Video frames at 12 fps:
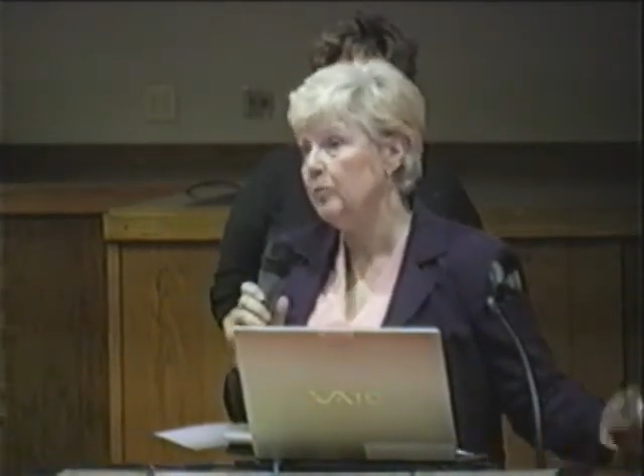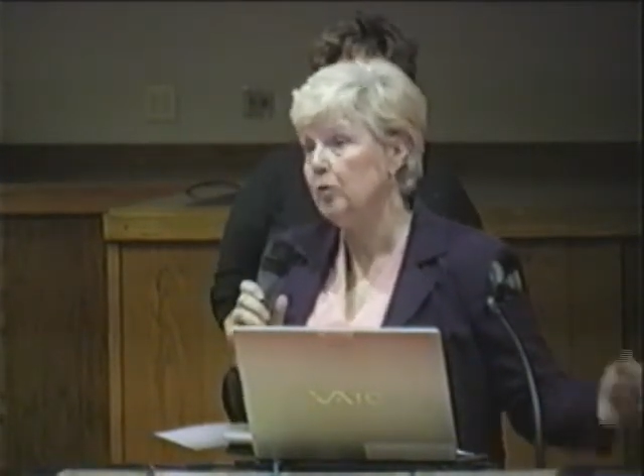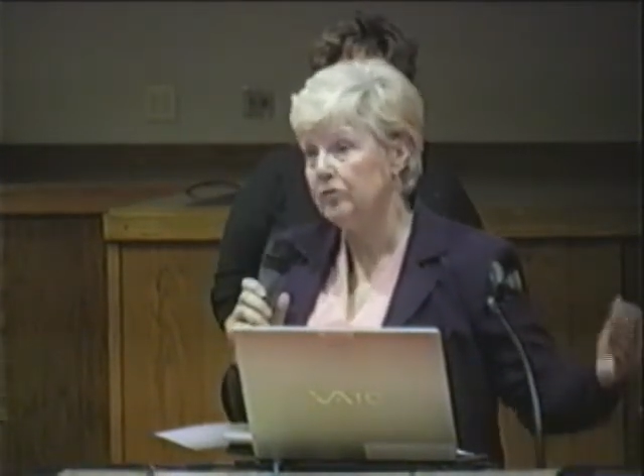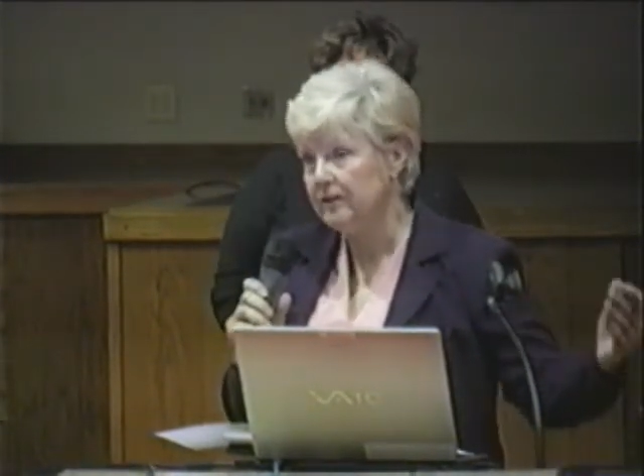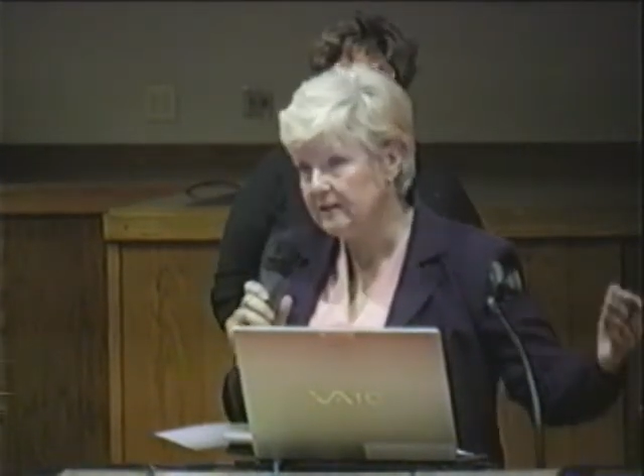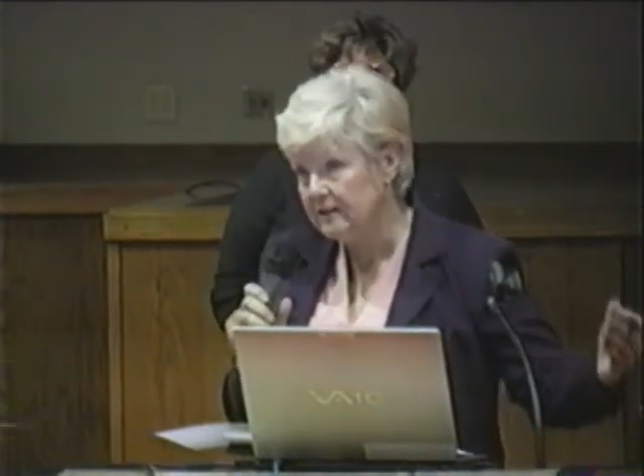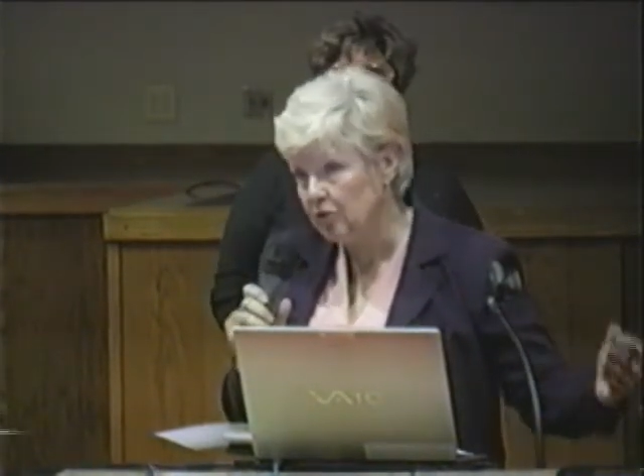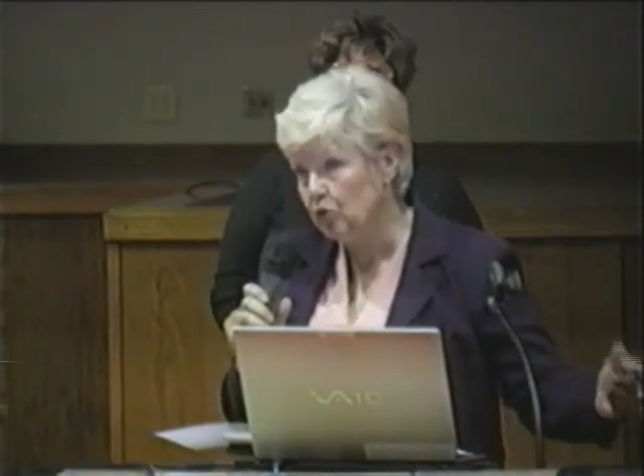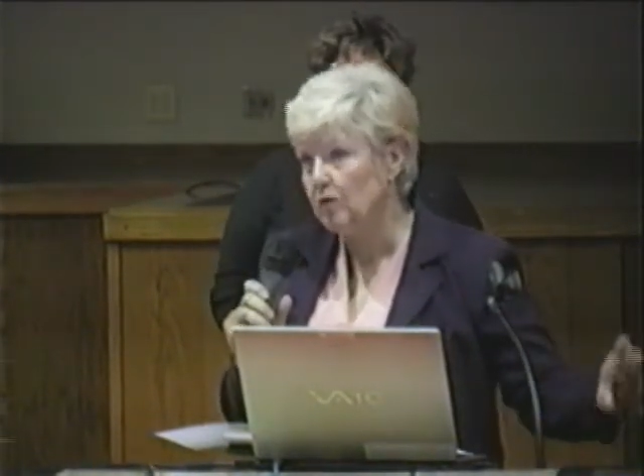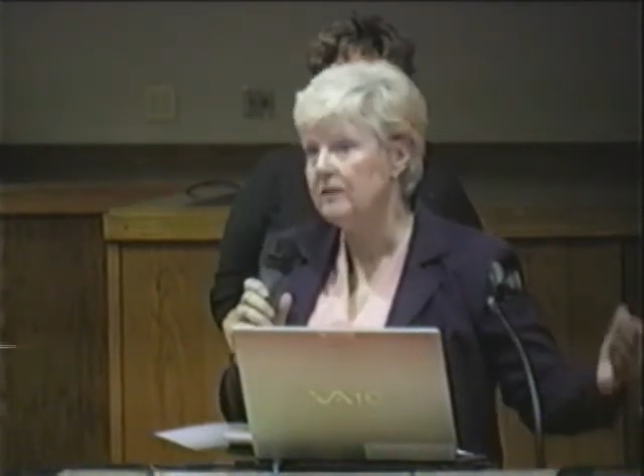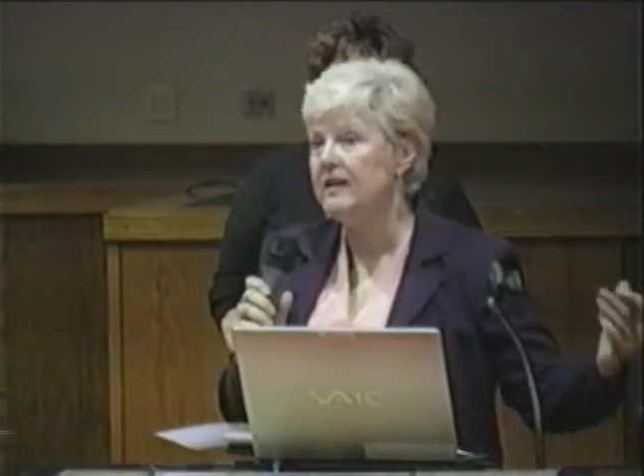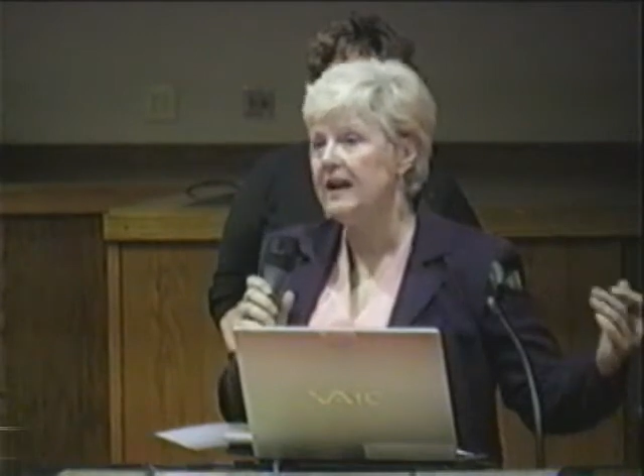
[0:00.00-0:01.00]
both of the
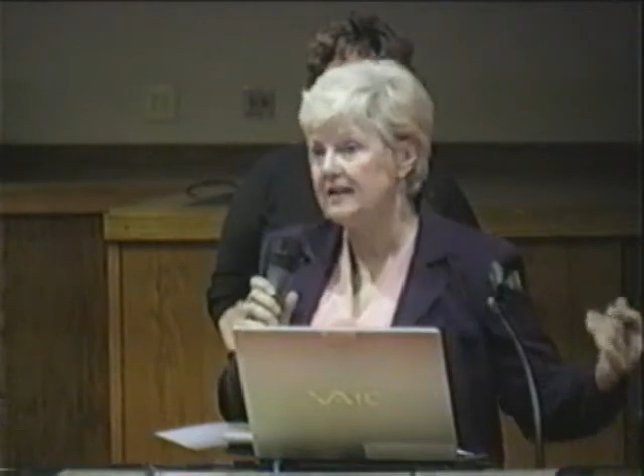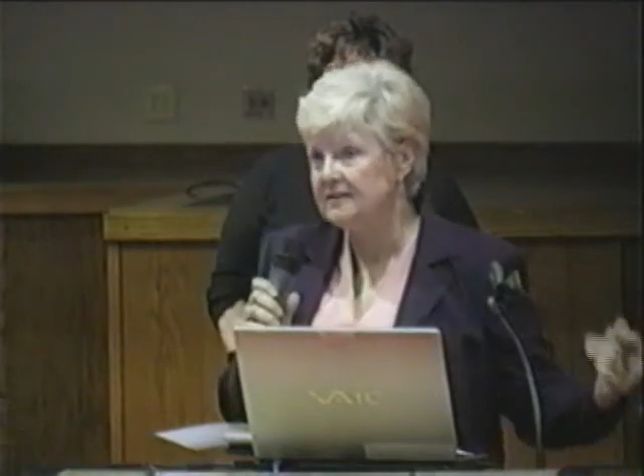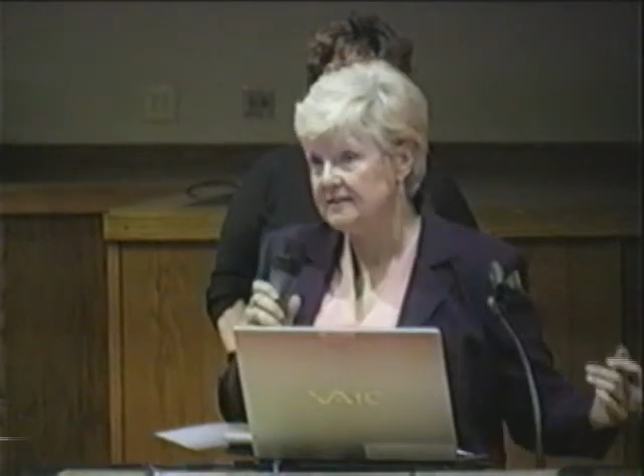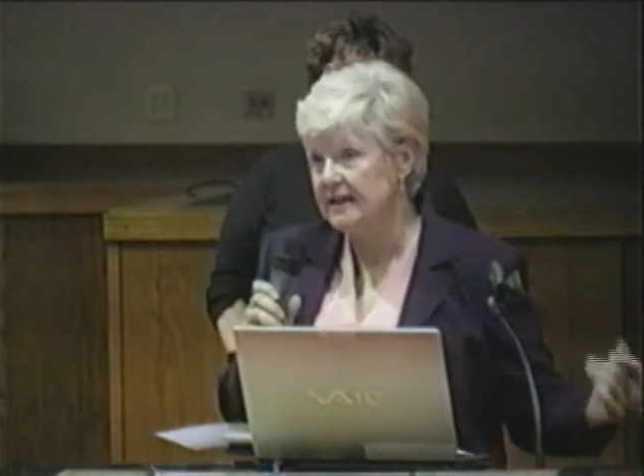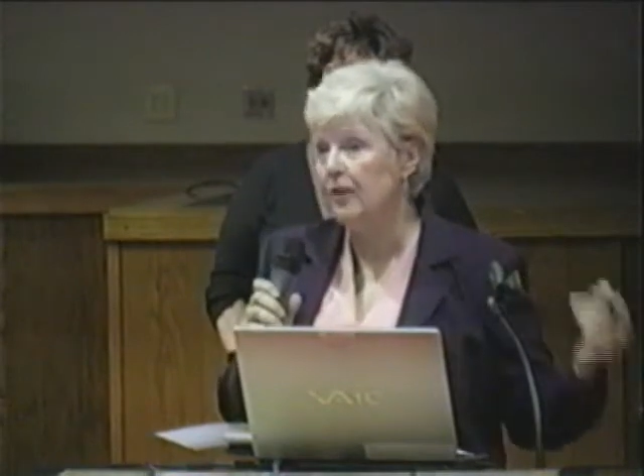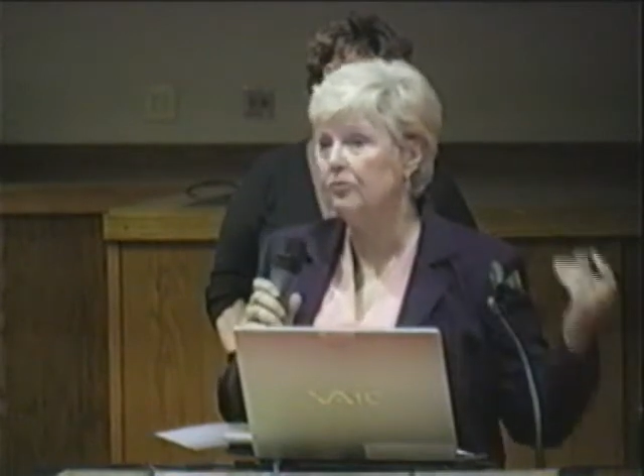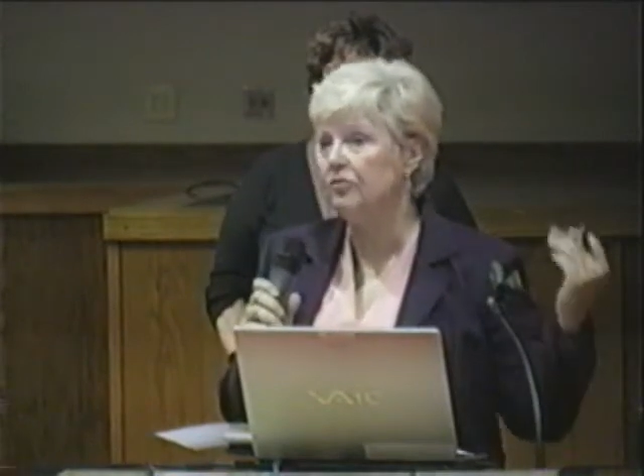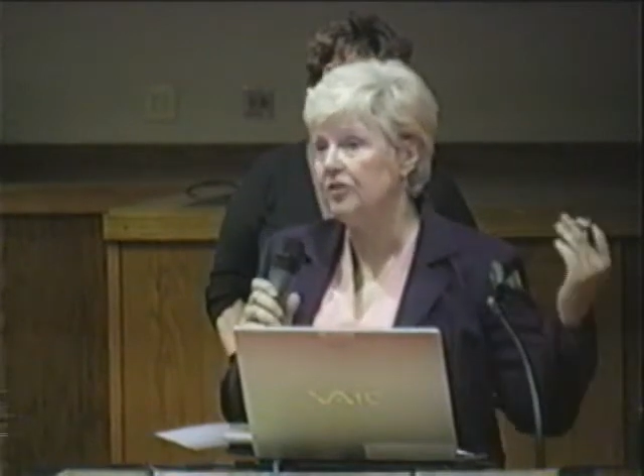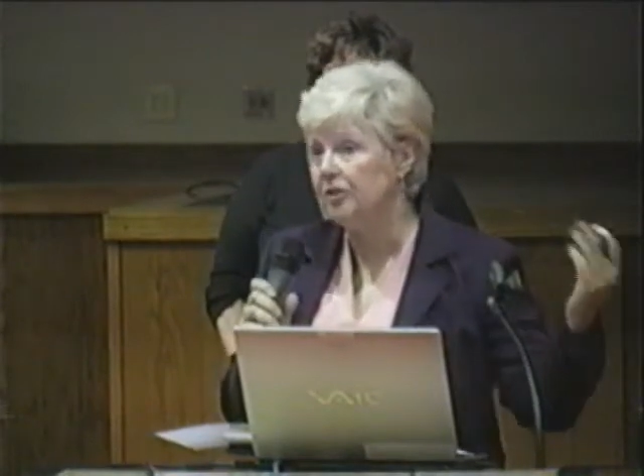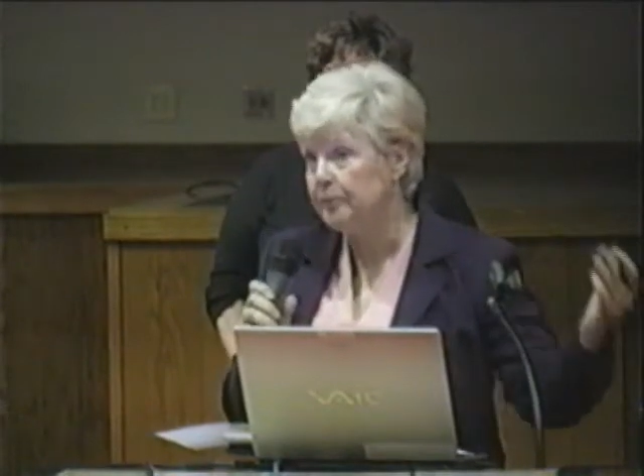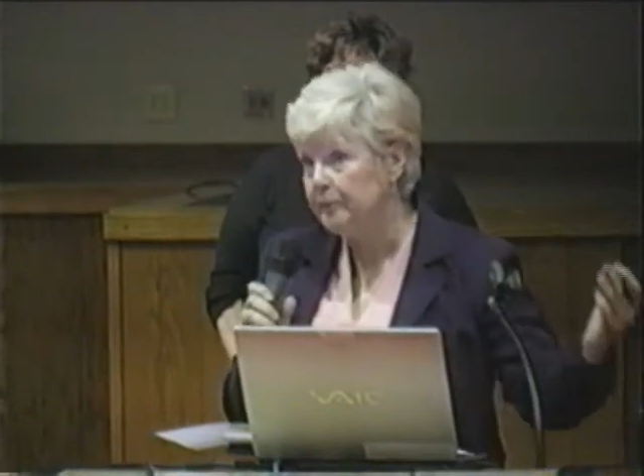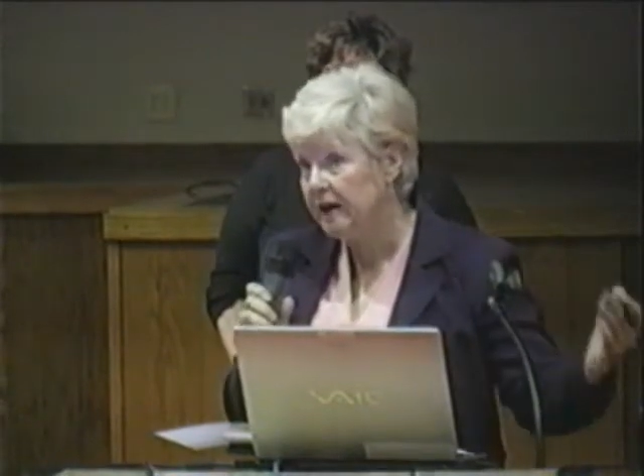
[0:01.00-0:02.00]
north and south
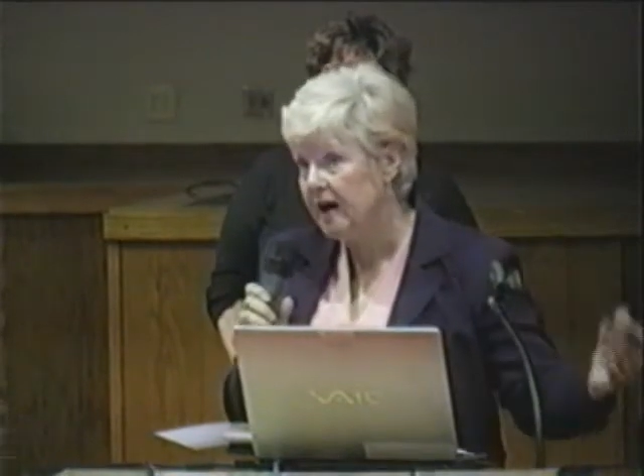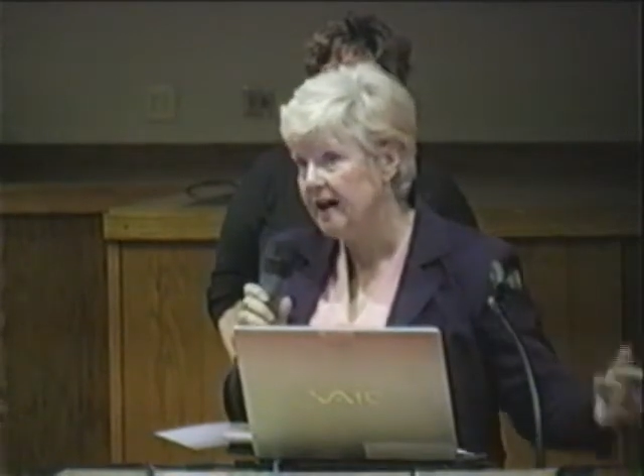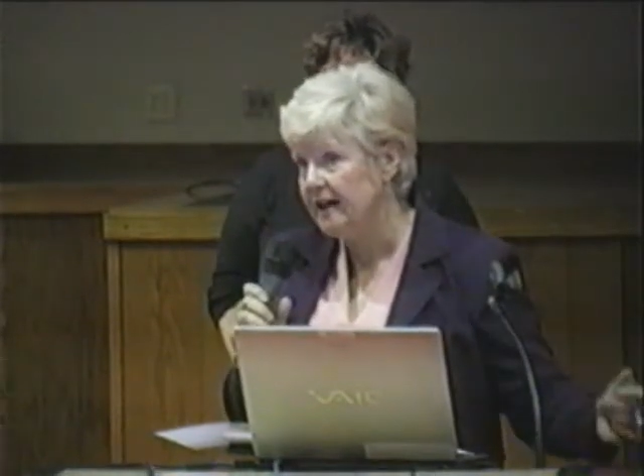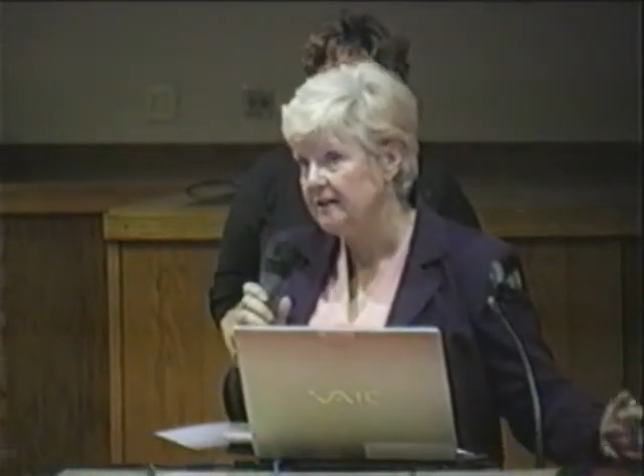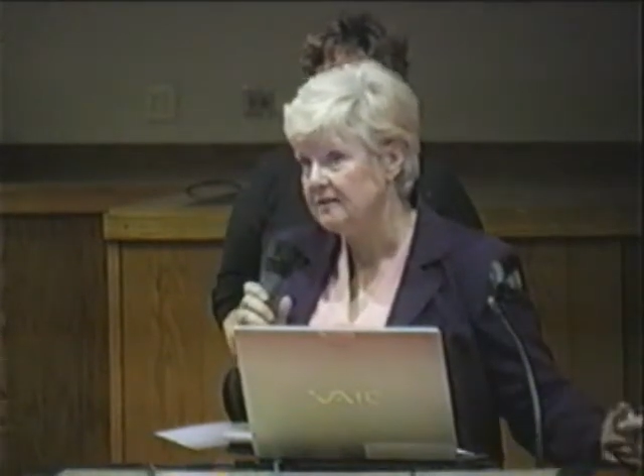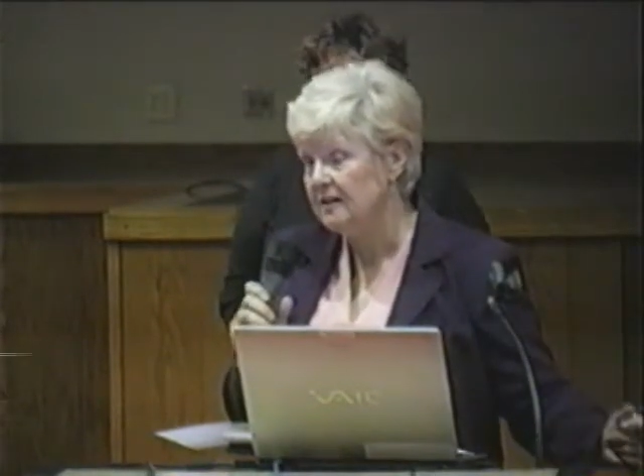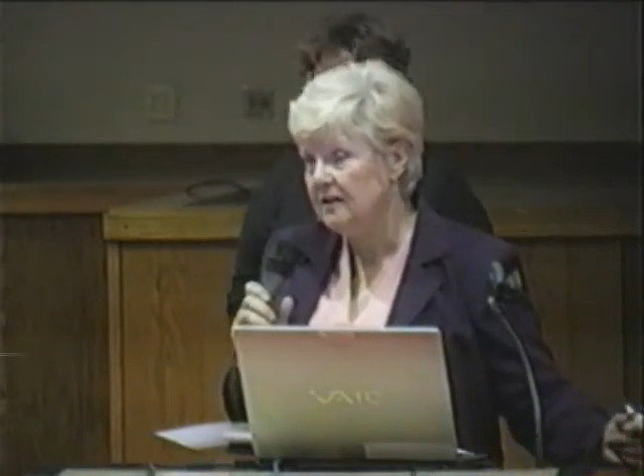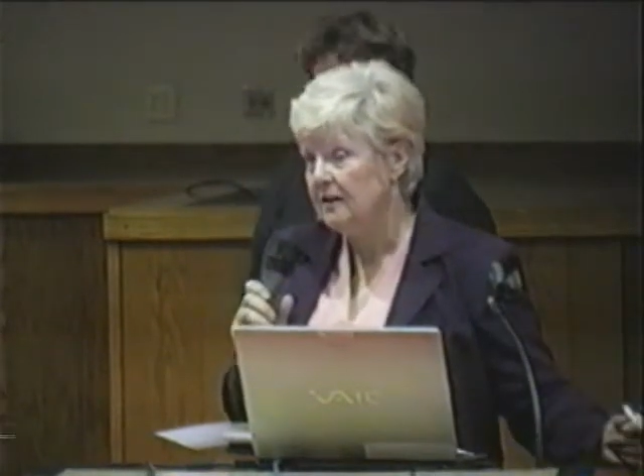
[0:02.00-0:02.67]
combined.